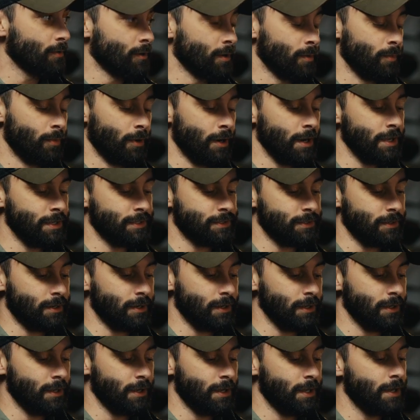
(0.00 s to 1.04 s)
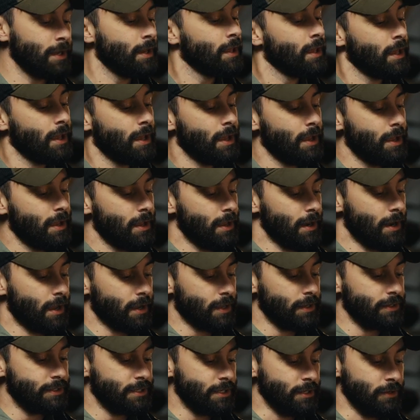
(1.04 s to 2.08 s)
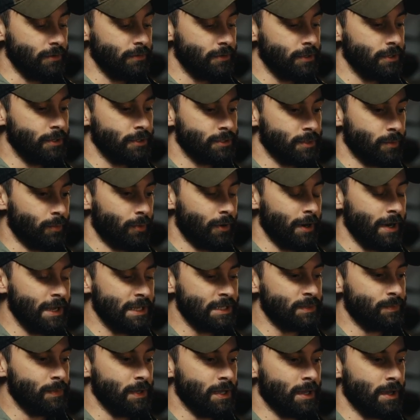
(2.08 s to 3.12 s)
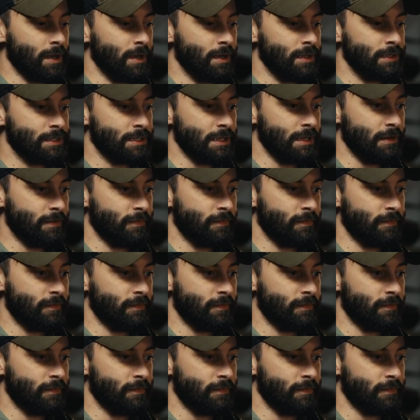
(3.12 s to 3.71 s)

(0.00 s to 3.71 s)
or a brace on a gun, and I continued to use a brace because it